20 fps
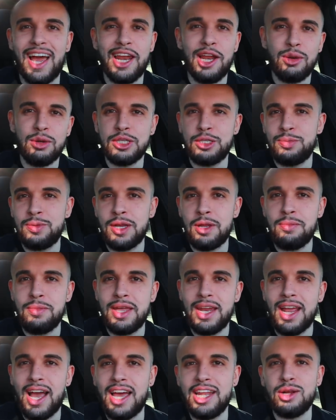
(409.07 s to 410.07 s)
I know it's been a
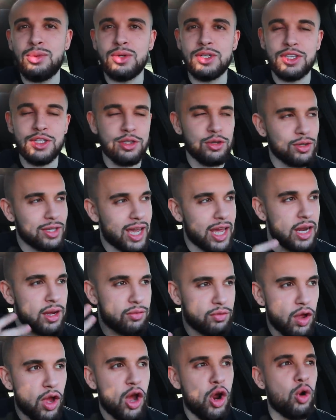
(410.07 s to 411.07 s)
minute. I know we're still kind
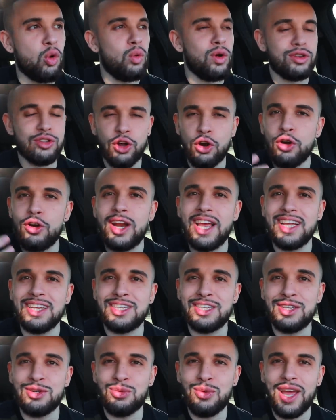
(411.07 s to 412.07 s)
of returning
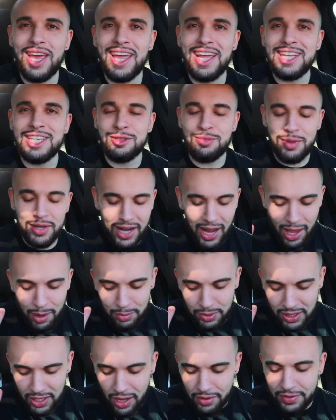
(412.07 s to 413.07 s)
to raids, but I
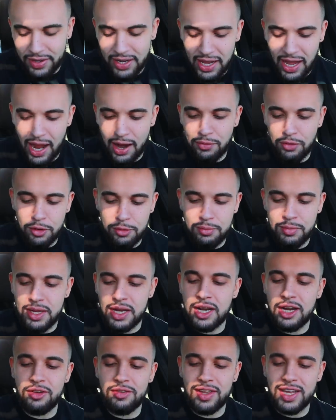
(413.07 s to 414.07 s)
am loving every
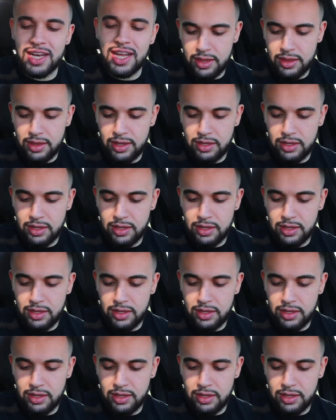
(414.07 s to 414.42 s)
minute of it.